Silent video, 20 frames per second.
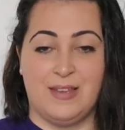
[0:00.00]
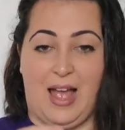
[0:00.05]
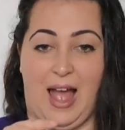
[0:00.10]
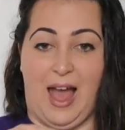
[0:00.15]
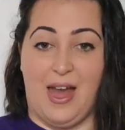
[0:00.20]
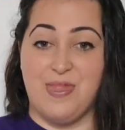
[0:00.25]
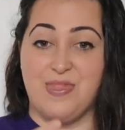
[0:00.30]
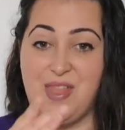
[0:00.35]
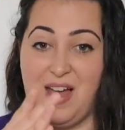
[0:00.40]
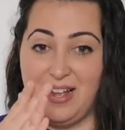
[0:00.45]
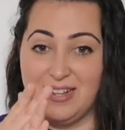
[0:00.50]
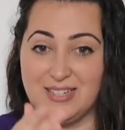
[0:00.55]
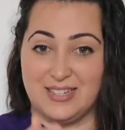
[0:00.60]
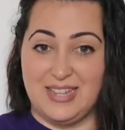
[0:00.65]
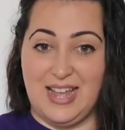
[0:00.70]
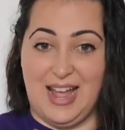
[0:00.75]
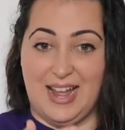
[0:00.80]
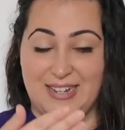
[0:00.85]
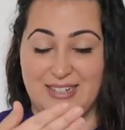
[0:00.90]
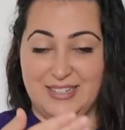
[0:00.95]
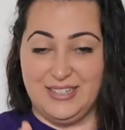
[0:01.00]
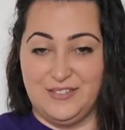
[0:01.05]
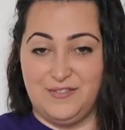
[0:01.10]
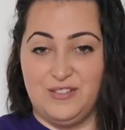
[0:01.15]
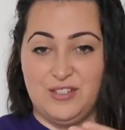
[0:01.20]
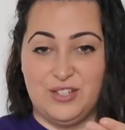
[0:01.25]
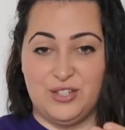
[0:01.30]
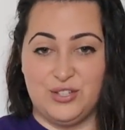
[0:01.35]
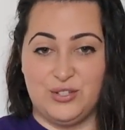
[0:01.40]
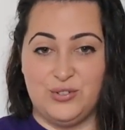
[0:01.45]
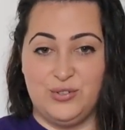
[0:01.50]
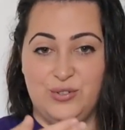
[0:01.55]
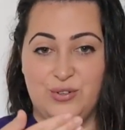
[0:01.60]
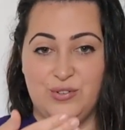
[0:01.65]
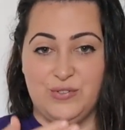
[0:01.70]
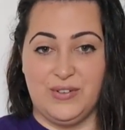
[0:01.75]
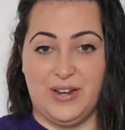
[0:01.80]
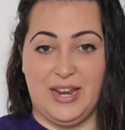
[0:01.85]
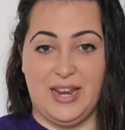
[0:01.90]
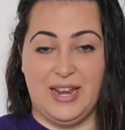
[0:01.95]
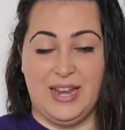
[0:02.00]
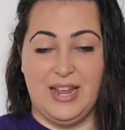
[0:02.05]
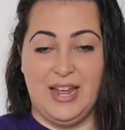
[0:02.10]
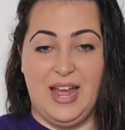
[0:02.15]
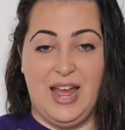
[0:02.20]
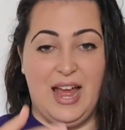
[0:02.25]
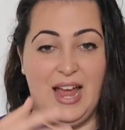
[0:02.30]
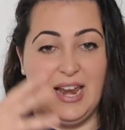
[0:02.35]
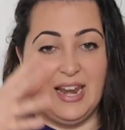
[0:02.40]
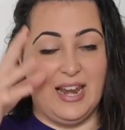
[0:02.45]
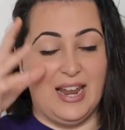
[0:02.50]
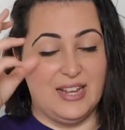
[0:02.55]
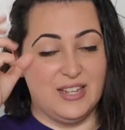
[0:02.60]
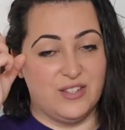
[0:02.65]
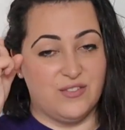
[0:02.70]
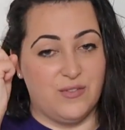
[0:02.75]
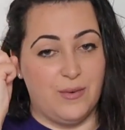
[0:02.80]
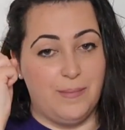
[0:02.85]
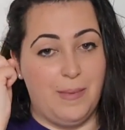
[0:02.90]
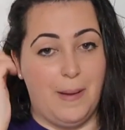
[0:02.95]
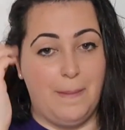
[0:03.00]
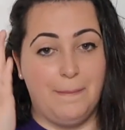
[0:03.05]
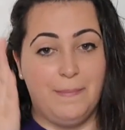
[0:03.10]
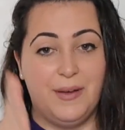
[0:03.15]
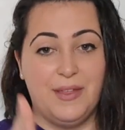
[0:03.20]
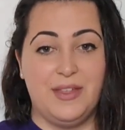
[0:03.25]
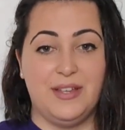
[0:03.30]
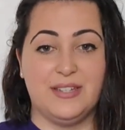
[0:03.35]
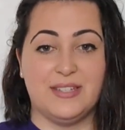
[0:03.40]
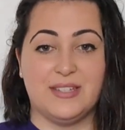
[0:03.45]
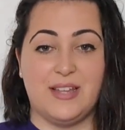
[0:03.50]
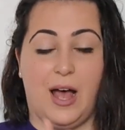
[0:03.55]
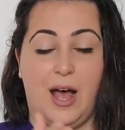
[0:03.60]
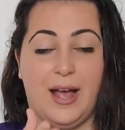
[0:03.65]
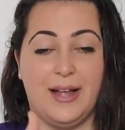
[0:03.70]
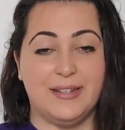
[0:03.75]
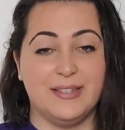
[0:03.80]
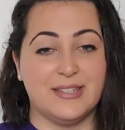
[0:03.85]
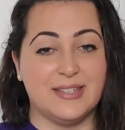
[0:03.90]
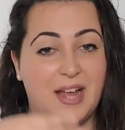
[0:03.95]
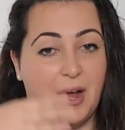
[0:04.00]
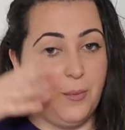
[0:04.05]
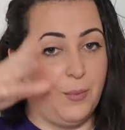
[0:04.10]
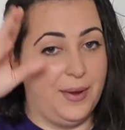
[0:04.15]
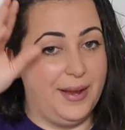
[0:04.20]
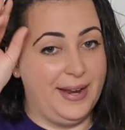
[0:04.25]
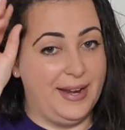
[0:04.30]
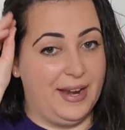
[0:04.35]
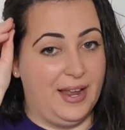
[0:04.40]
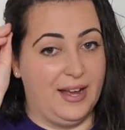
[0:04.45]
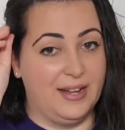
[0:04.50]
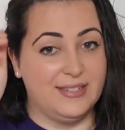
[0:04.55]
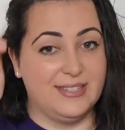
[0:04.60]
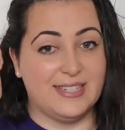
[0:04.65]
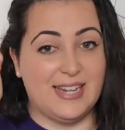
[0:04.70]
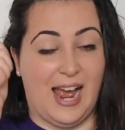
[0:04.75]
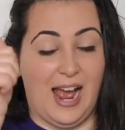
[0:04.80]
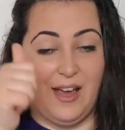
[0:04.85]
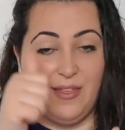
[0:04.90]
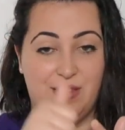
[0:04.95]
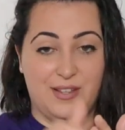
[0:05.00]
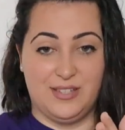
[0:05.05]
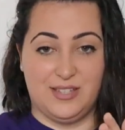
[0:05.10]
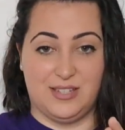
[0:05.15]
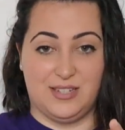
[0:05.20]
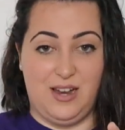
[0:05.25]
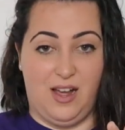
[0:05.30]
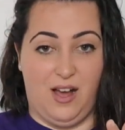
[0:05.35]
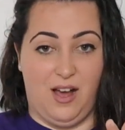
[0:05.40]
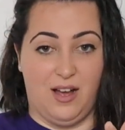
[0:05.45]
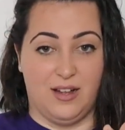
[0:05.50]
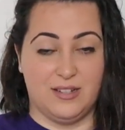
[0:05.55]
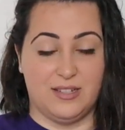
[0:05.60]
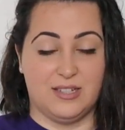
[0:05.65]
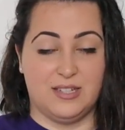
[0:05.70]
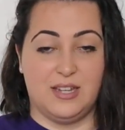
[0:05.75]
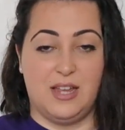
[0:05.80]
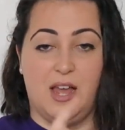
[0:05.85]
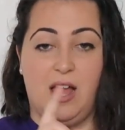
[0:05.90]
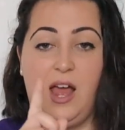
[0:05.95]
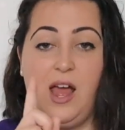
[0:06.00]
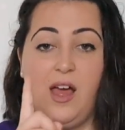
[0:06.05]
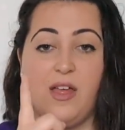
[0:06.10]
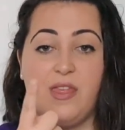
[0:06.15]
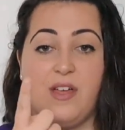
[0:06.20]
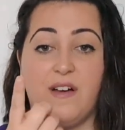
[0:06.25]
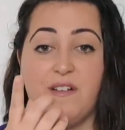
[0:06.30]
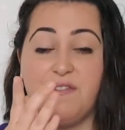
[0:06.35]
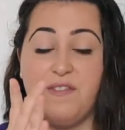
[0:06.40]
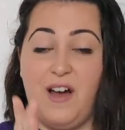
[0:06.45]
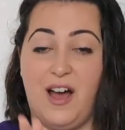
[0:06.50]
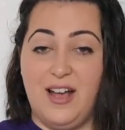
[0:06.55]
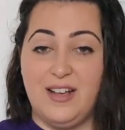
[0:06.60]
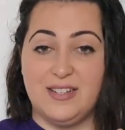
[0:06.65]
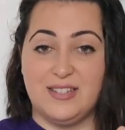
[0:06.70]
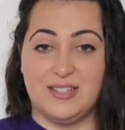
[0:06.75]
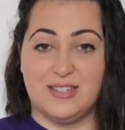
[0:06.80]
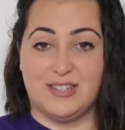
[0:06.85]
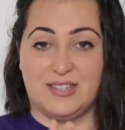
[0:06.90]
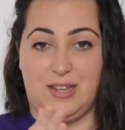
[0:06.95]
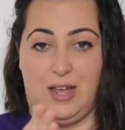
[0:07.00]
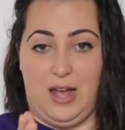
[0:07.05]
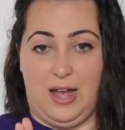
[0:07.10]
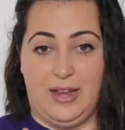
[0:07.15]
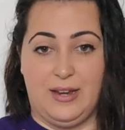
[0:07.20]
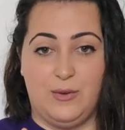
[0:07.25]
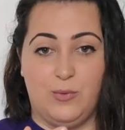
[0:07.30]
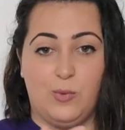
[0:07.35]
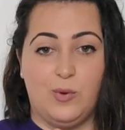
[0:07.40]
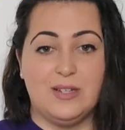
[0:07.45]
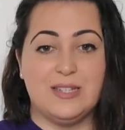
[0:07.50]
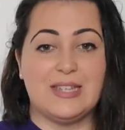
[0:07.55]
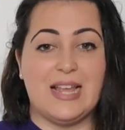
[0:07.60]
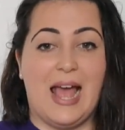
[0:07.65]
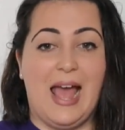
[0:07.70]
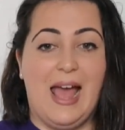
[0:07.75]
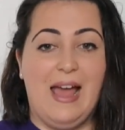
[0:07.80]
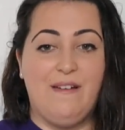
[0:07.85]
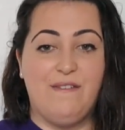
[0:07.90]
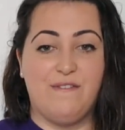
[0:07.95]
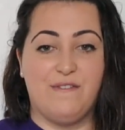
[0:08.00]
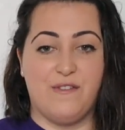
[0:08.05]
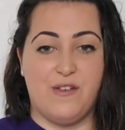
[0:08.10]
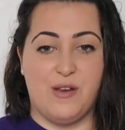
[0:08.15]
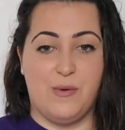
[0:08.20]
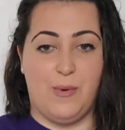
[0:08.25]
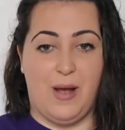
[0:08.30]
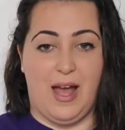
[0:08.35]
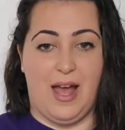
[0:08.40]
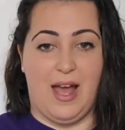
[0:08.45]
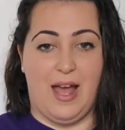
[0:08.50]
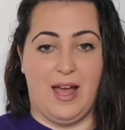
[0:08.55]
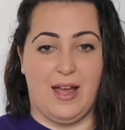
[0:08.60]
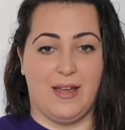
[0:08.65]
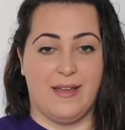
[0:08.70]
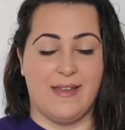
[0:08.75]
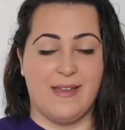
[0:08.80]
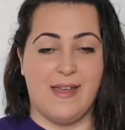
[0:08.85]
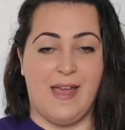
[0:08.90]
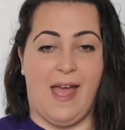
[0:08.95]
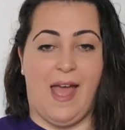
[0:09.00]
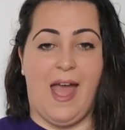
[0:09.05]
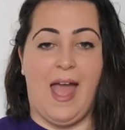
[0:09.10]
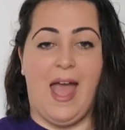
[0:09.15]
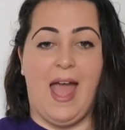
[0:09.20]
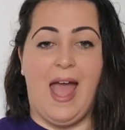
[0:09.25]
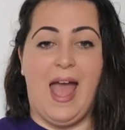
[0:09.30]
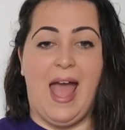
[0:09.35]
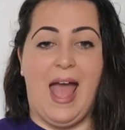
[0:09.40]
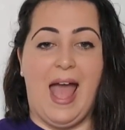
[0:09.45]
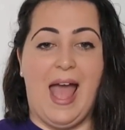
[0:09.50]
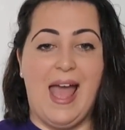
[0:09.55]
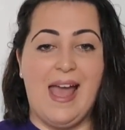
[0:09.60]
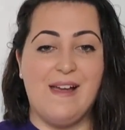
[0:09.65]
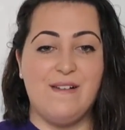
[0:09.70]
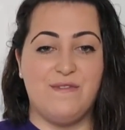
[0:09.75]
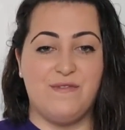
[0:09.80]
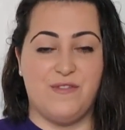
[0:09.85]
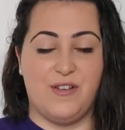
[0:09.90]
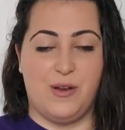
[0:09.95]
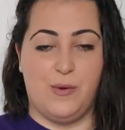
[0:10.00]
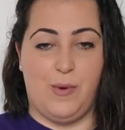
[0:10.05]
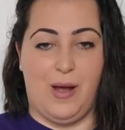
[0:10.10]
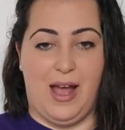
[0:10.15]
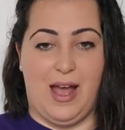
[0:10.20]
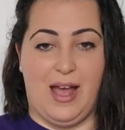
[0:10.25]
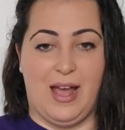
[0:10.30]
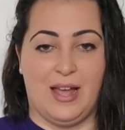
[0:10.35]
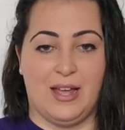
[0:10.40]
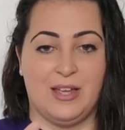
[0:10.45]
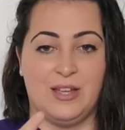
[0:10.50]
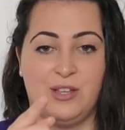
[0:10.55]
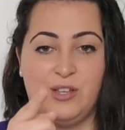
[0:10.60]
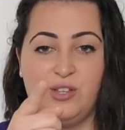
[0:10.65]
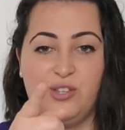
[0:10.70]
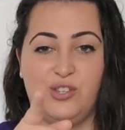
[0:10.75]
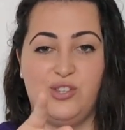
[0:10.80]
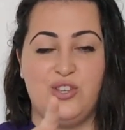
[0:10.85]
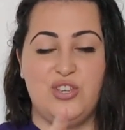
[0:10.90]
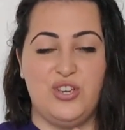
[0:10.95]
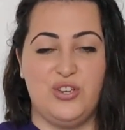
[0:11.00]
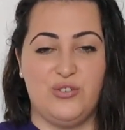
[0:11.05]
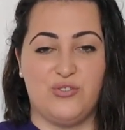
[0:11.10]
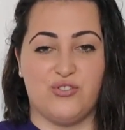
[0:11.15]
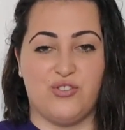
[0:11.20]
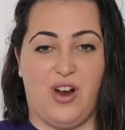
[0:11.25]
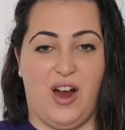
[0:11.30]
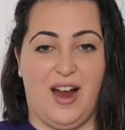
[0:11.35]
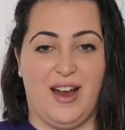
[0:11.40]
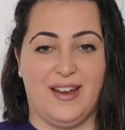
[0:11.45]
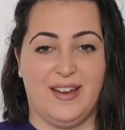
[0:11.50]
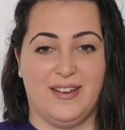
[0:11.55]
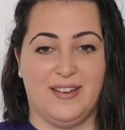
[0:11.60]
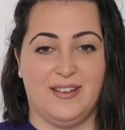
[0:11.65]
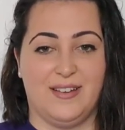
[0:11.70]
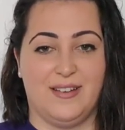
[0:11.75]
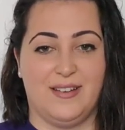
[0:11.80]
And that's the end of the story. Let's remember the signs that we learnt at the start. The first sign was everywhere. Everywhere. You try.